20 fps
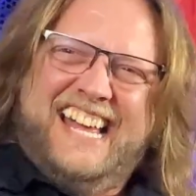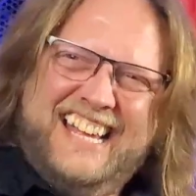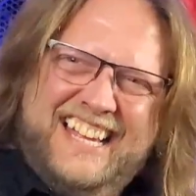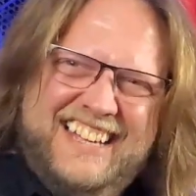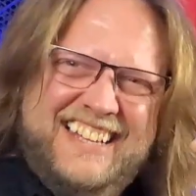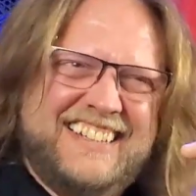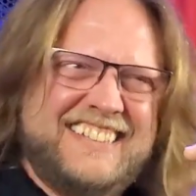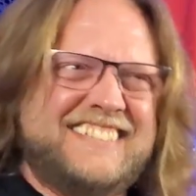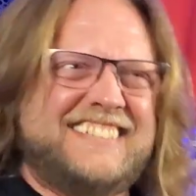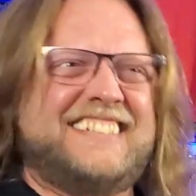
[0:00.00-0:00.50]

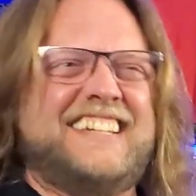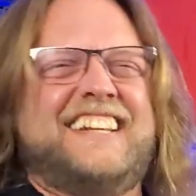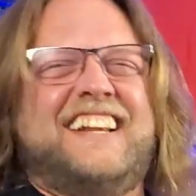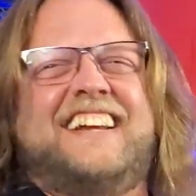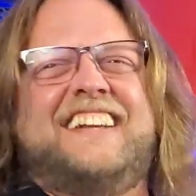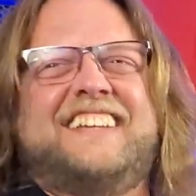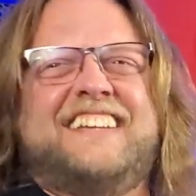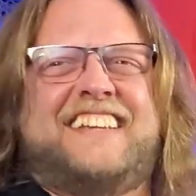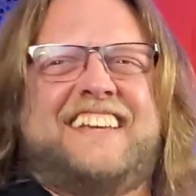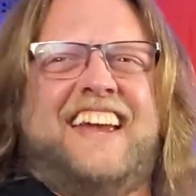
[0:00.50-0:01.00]
She
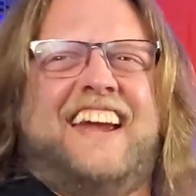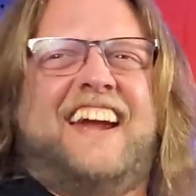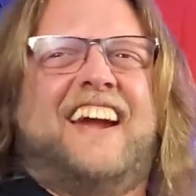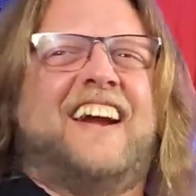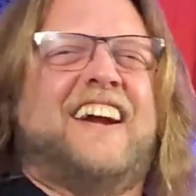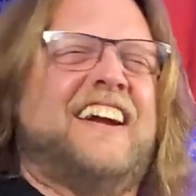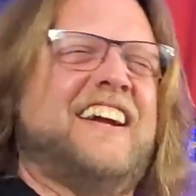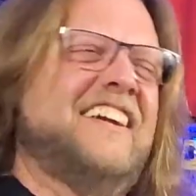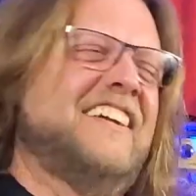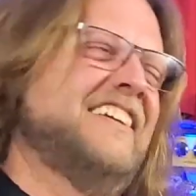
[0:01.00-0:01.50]
doesn't
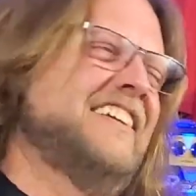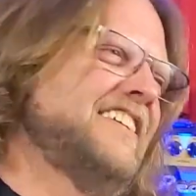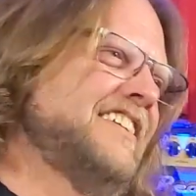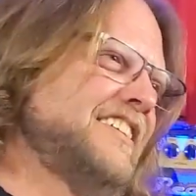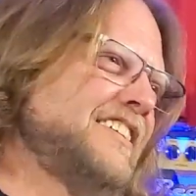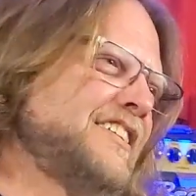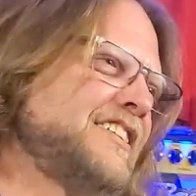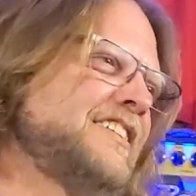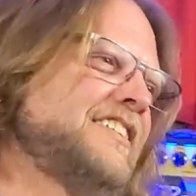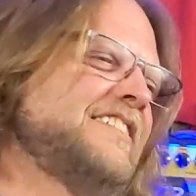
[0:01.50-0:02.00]
care.
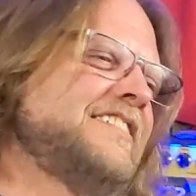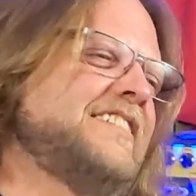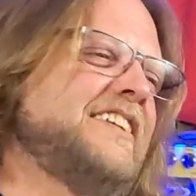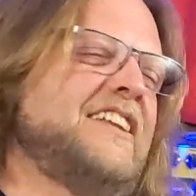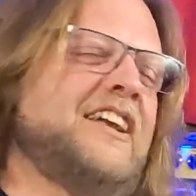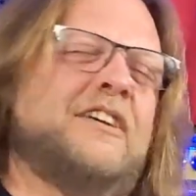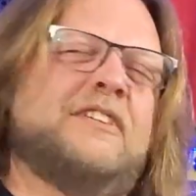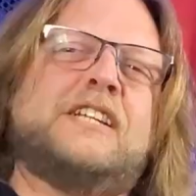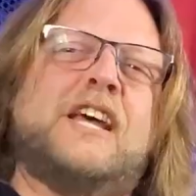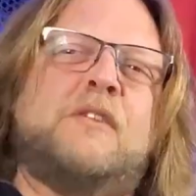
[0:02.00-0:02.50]
She
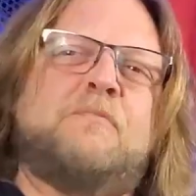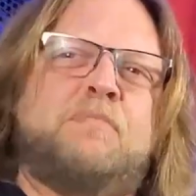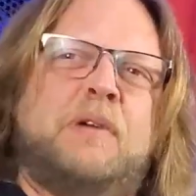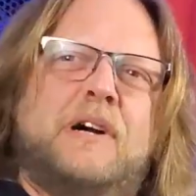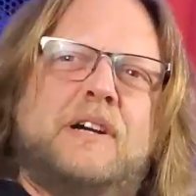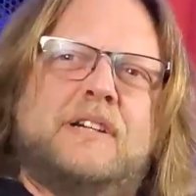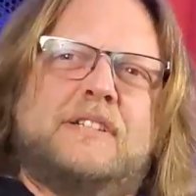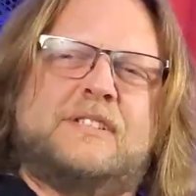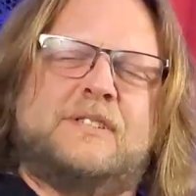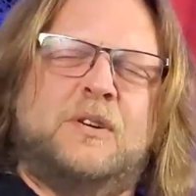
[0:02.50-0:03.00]
knows that
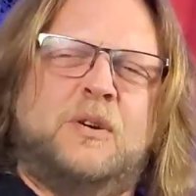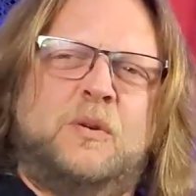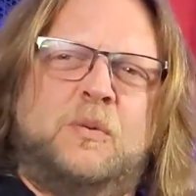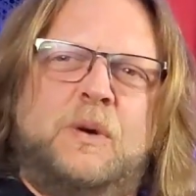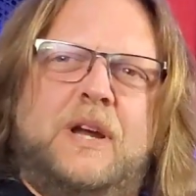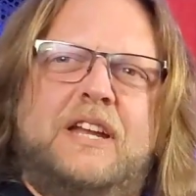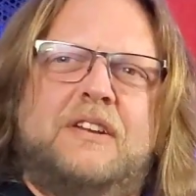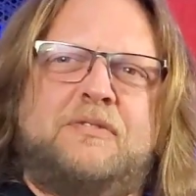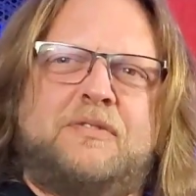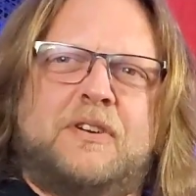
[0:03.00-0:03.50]
punk stole
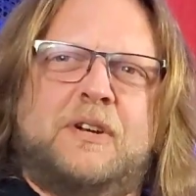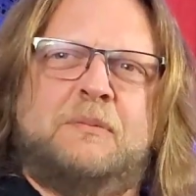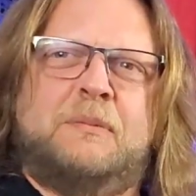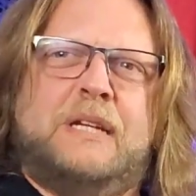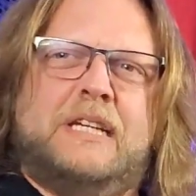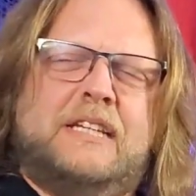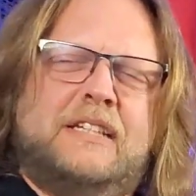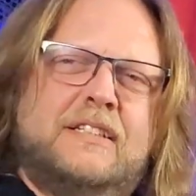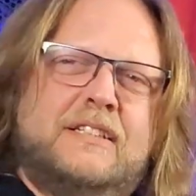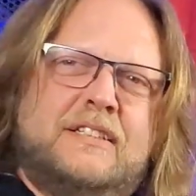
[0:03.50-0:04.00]
weed from me.